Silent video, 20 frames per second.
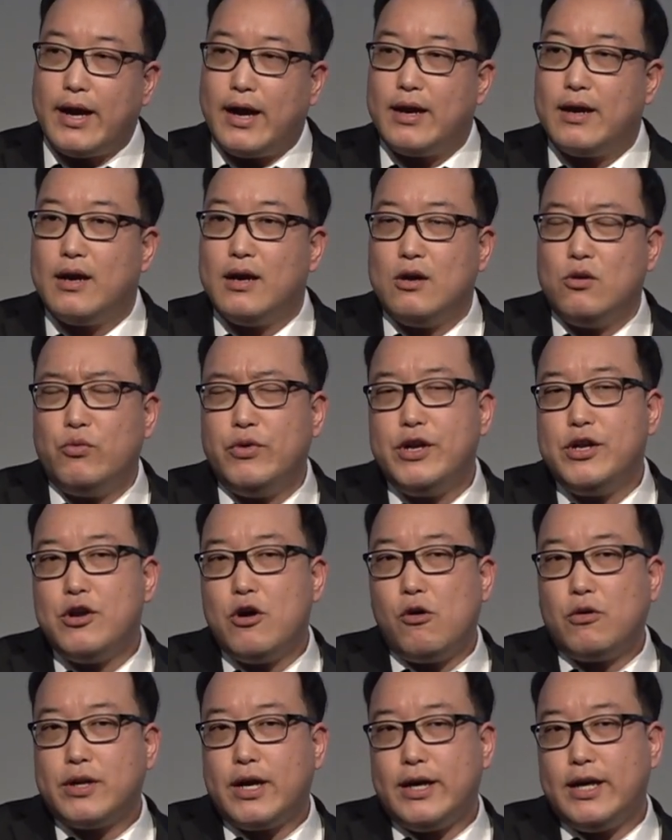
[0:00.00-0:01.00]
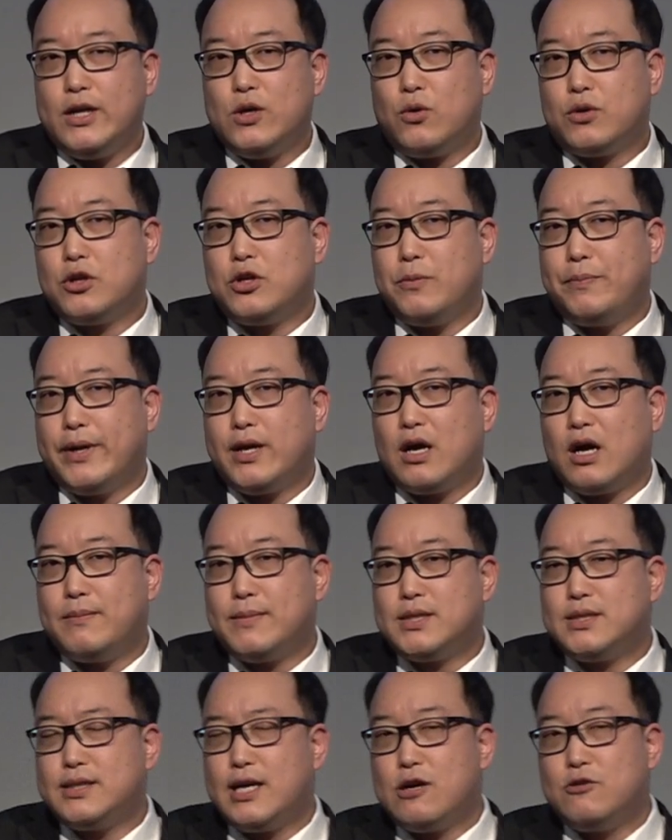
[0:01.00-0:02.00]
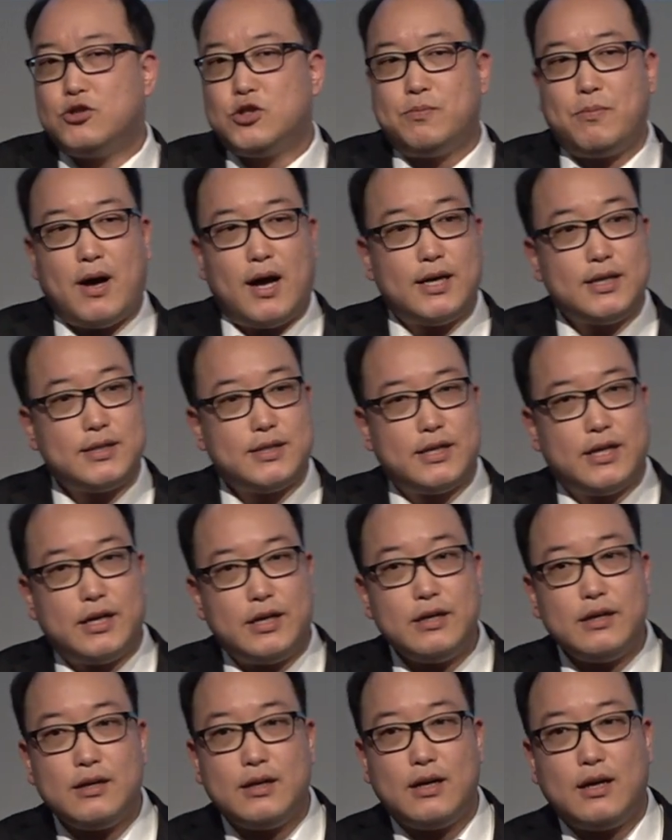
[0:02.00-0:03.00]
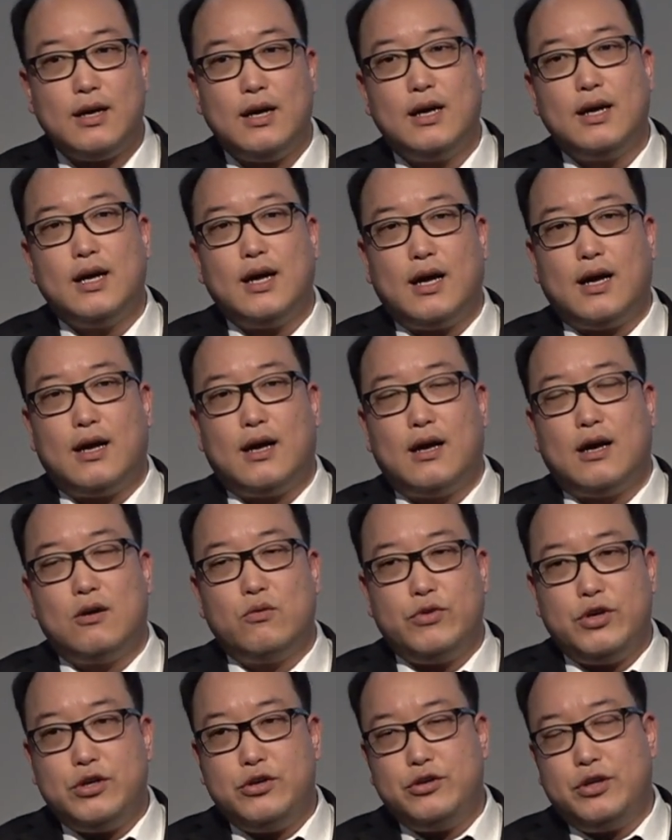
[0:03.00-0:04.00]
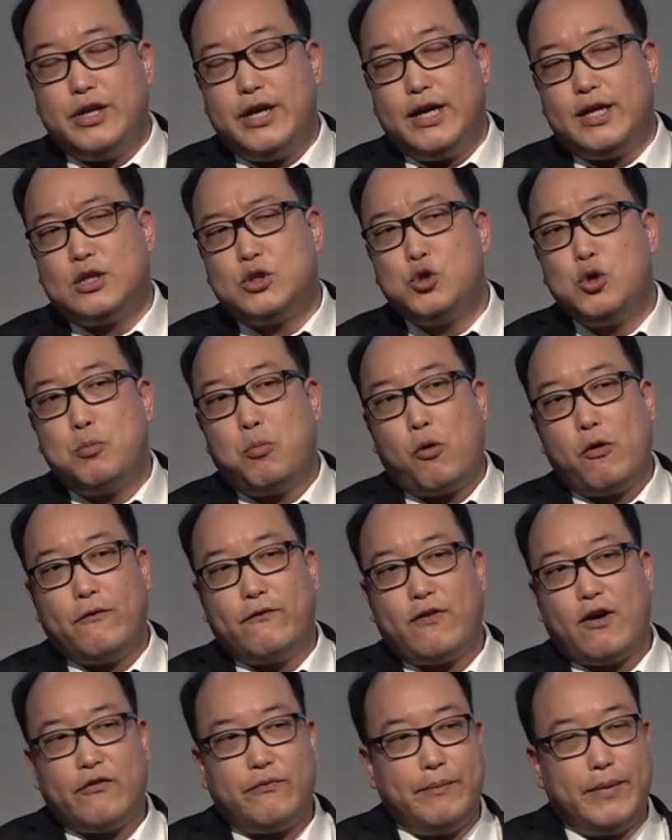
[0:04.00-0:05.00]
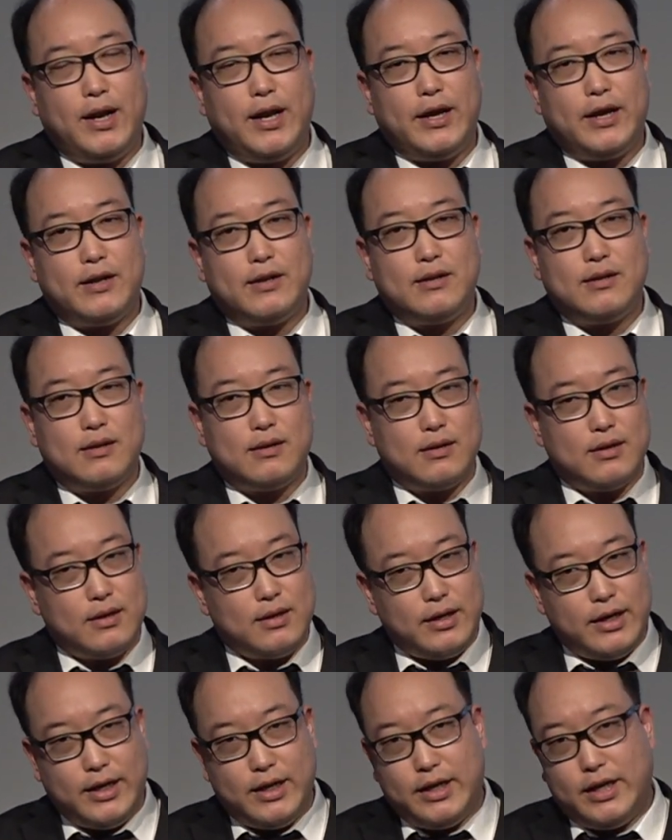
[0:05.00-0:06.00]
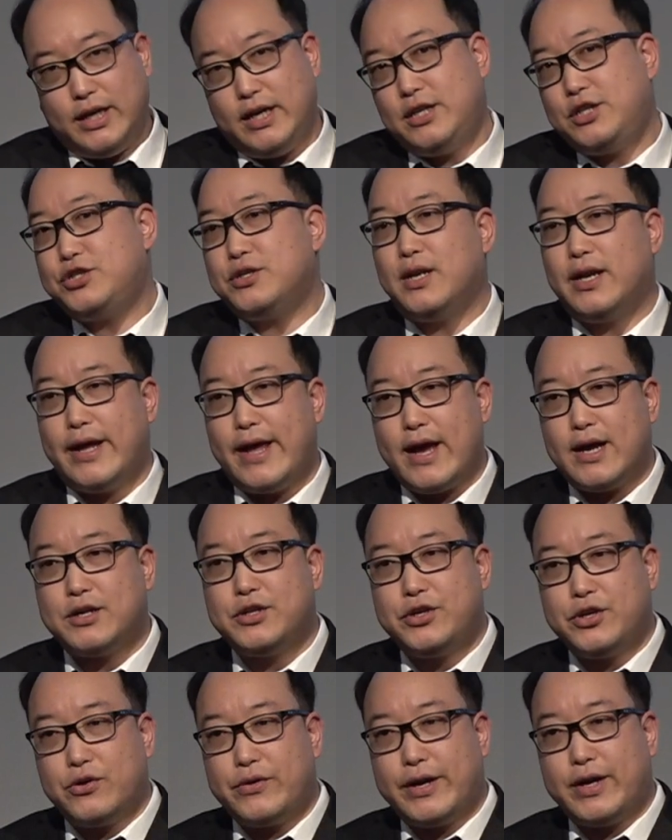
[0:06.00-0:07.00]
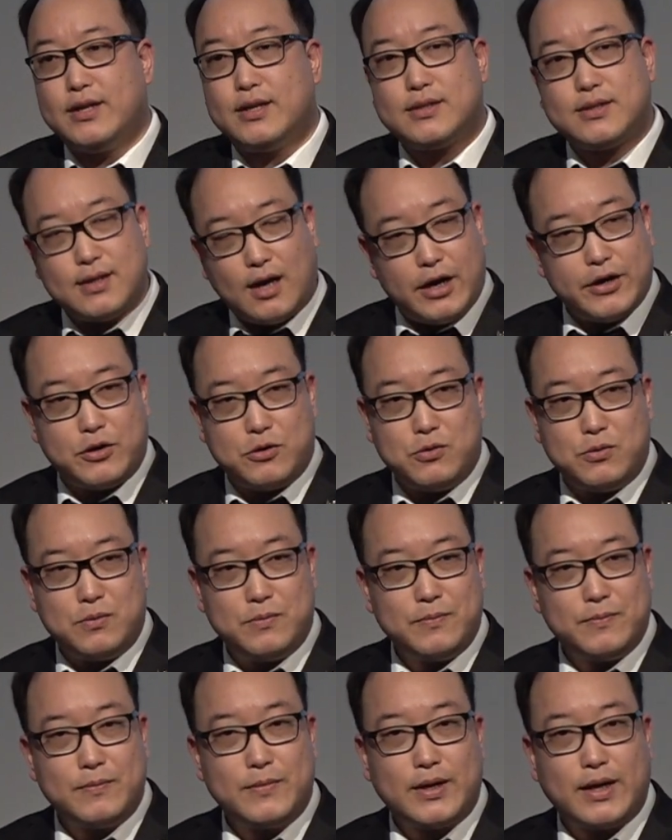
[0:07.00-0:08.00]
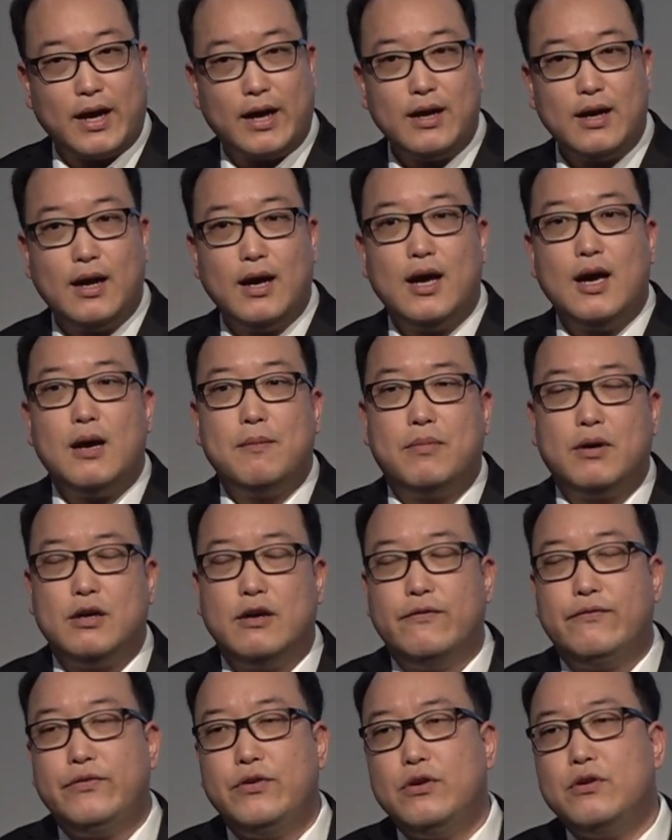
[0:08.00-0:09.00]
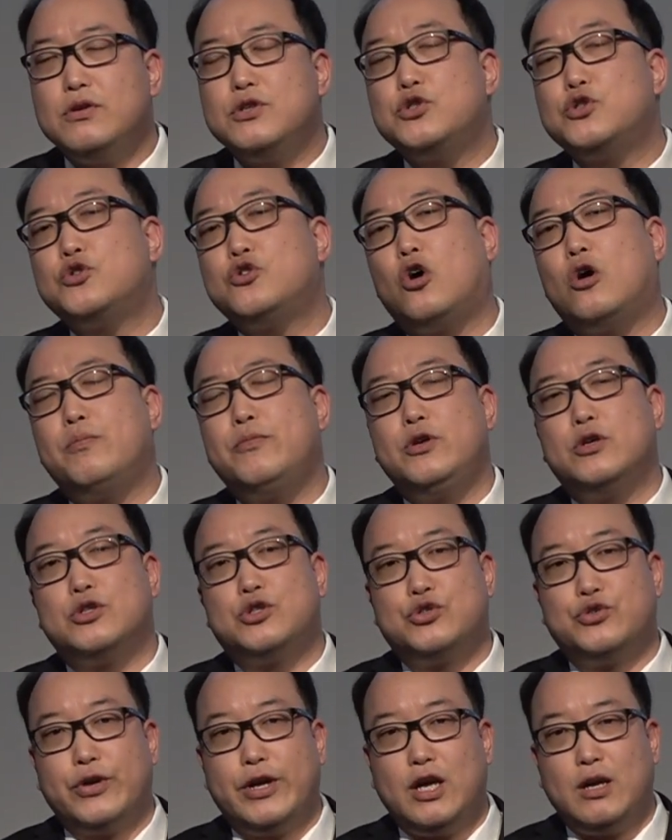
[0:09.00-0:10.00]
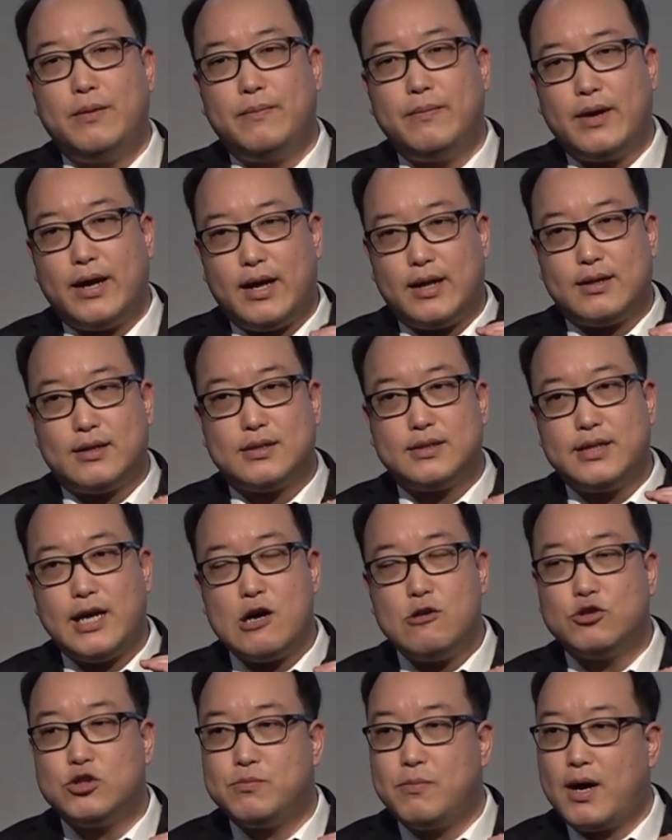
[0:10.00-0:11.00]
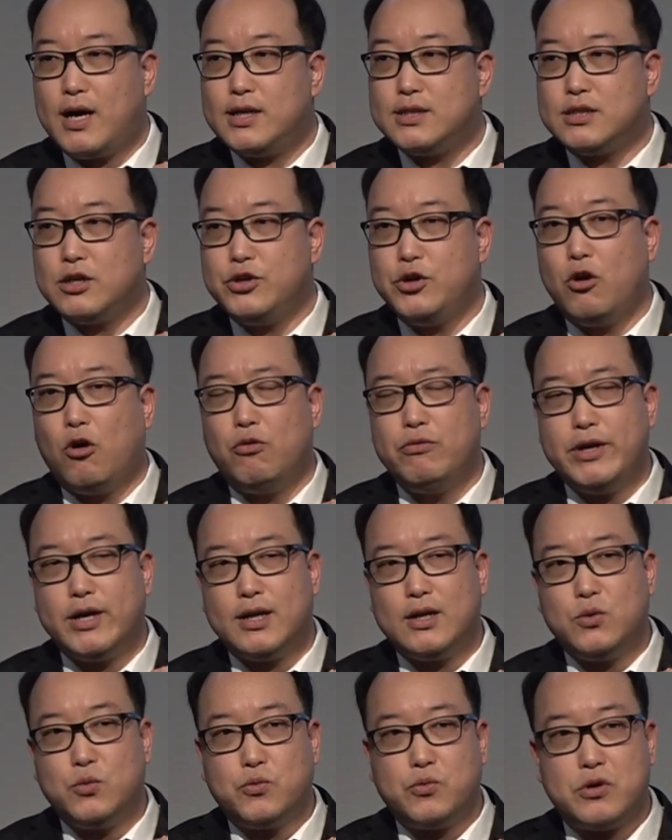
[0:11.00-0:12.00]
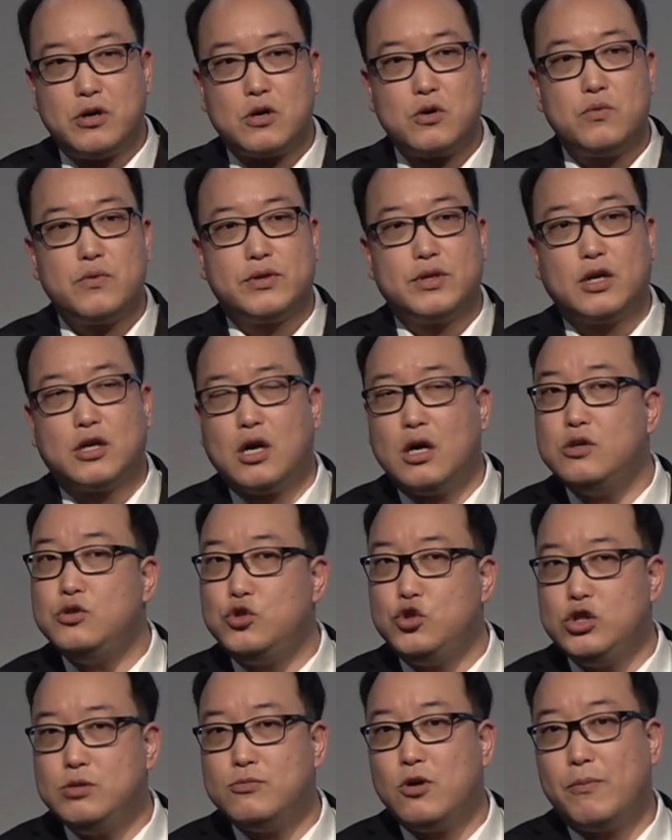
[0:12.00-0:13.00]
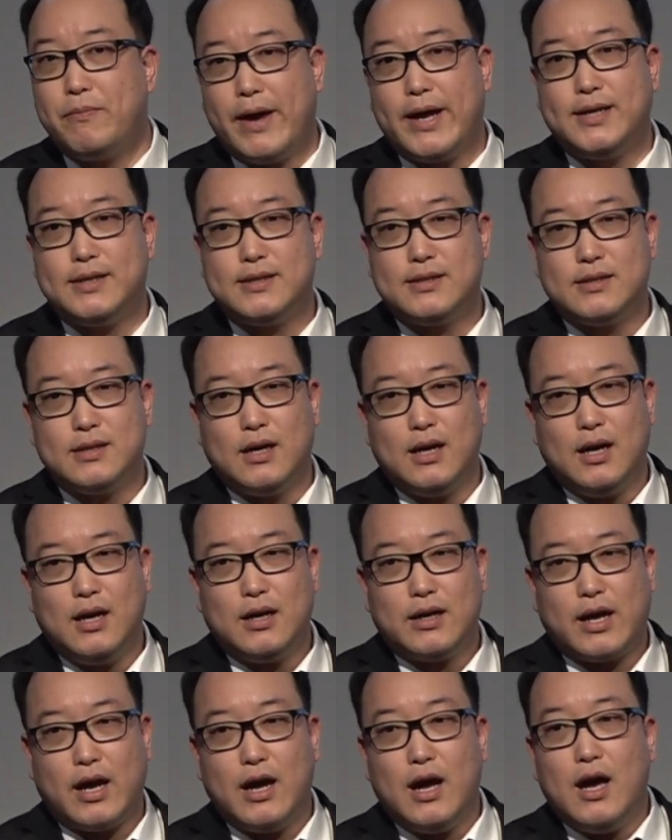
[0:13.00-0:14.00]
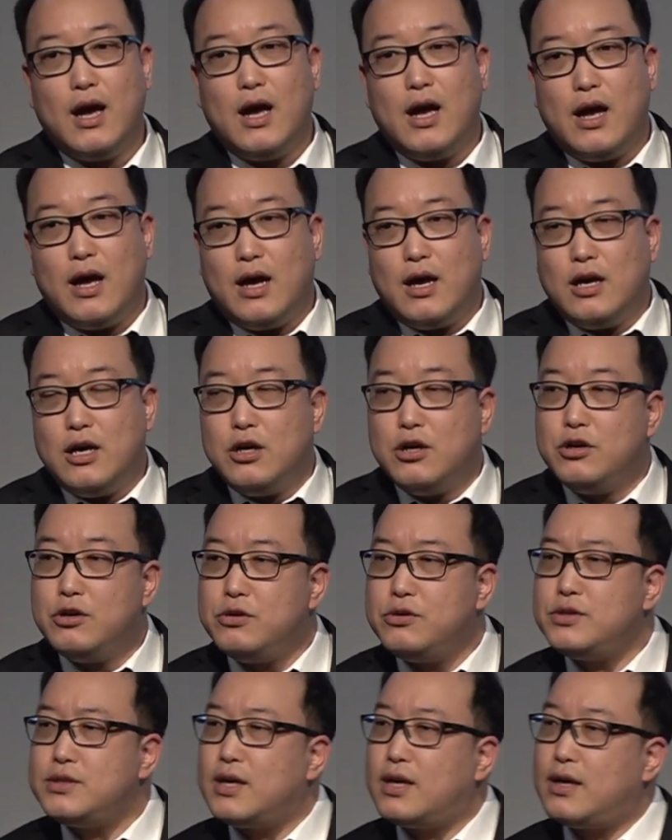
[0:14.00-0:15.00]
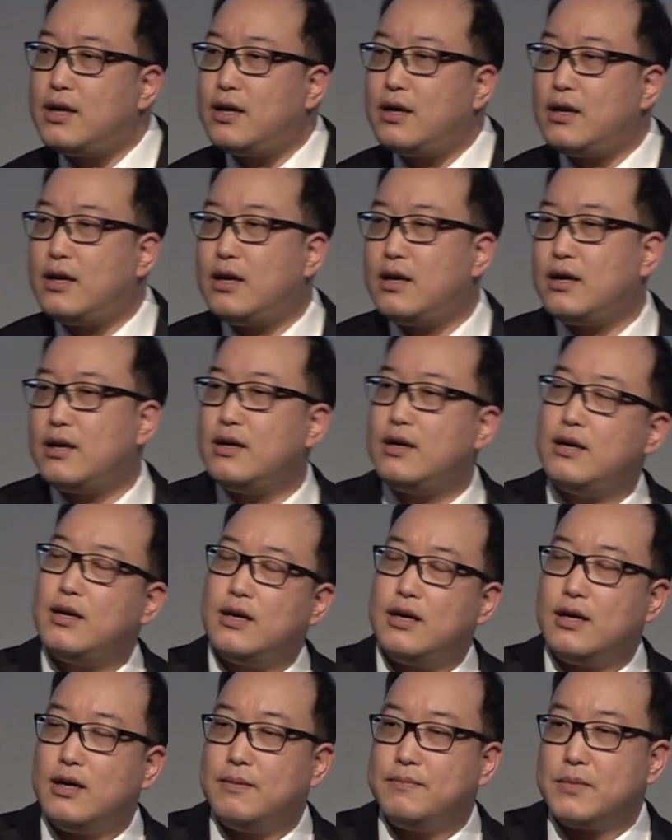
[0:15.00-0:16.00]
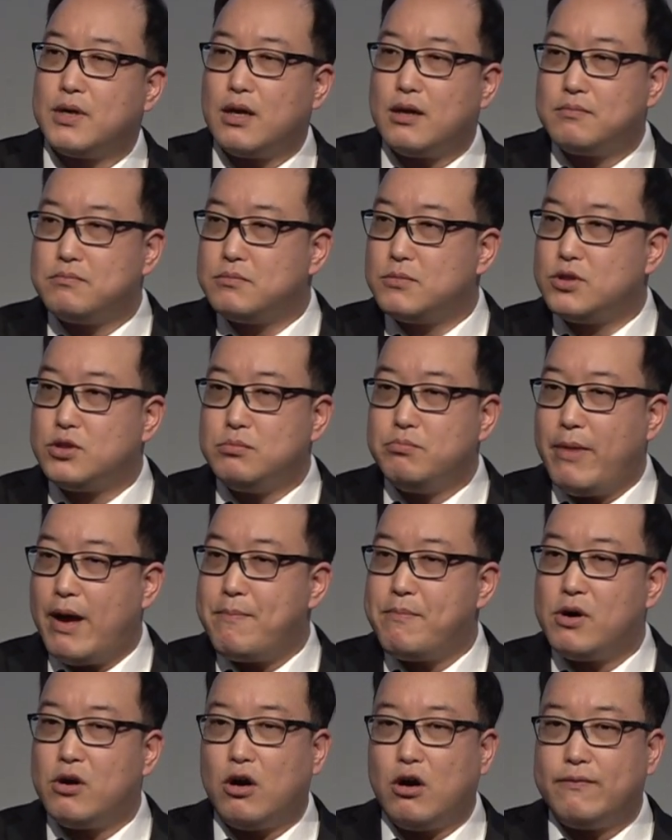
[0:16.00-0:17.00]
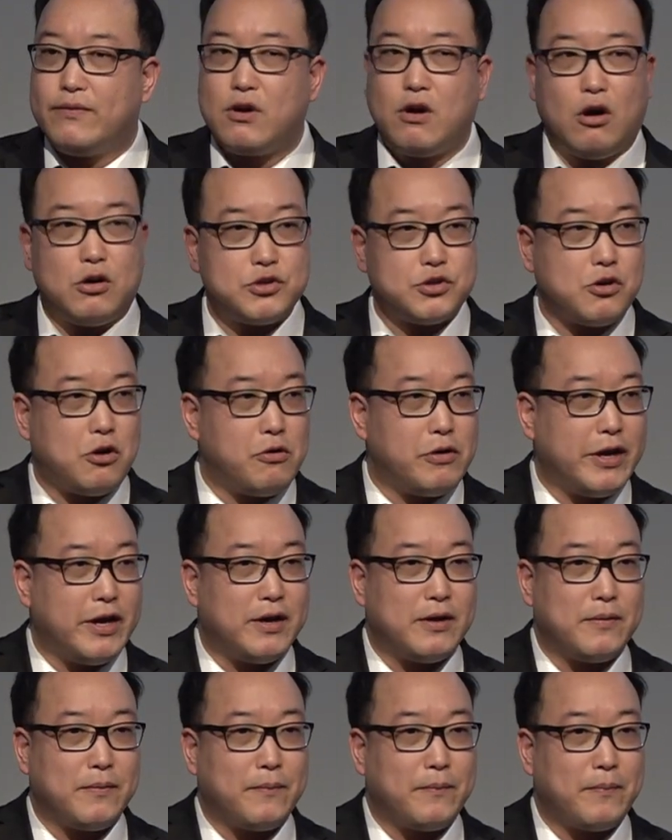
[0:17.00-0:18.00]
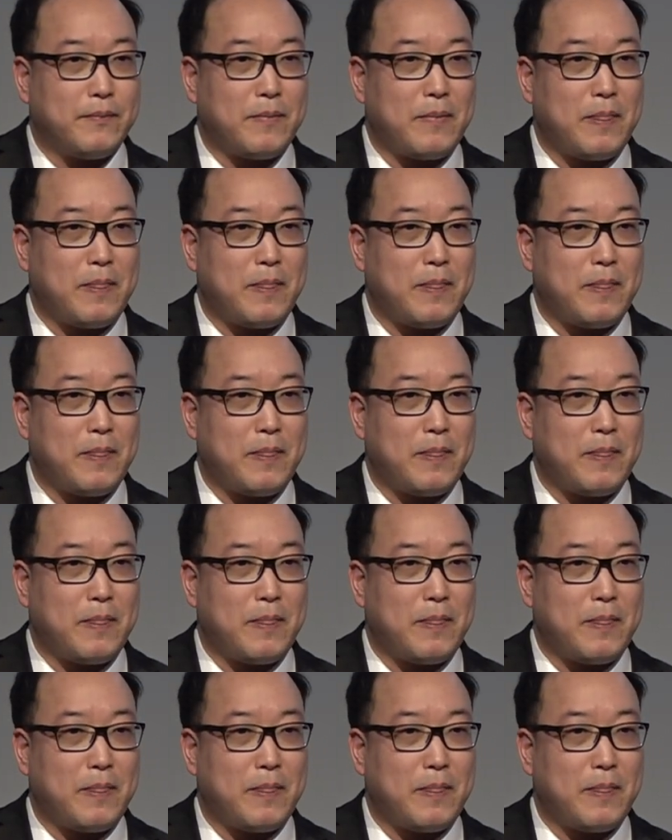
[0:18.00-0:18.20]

Okay, we know that in order to become a sales master, we need 2.5 million in each leg during the cycle, okay? But if you stop your dream at the sales master, you're only gonna work with the consumer base, okay? Who's a member of Costco here?